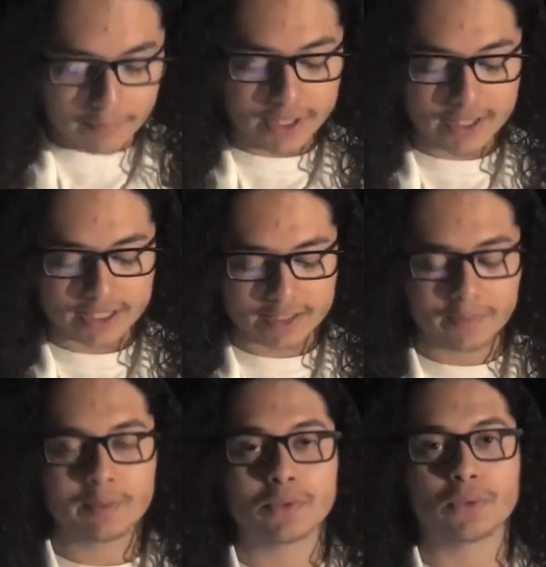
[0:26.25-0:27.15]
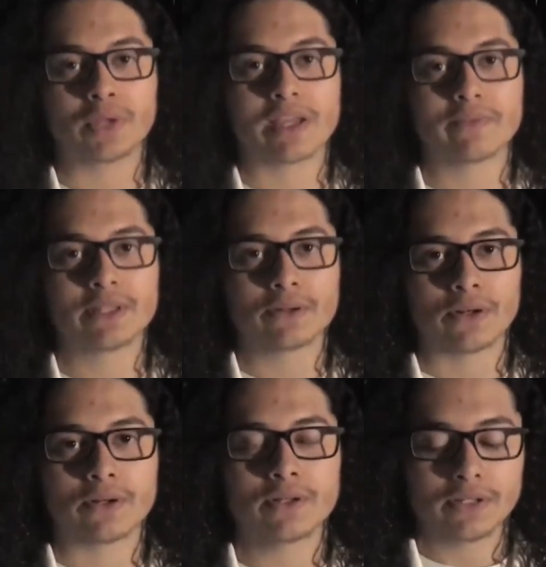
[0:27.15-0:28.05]
Being next to people who gave it their
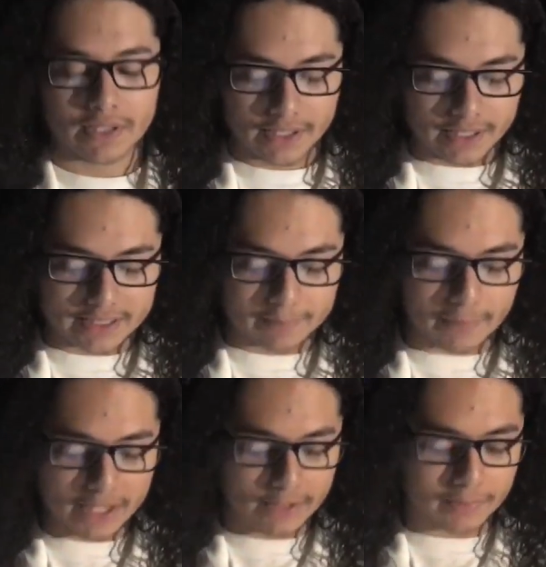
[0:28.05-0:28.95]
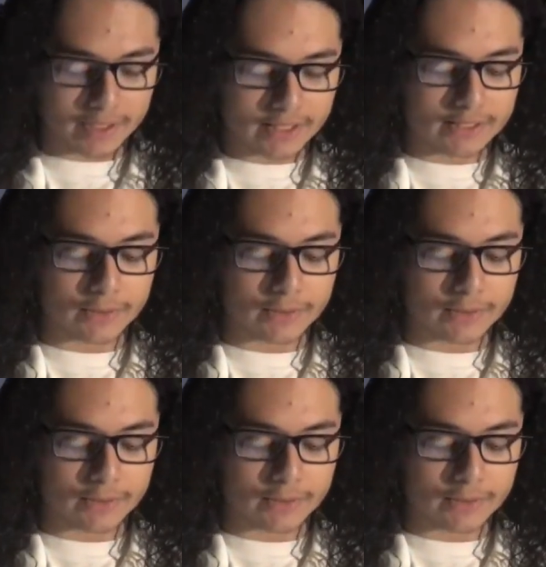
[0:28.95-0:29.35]
all inspired me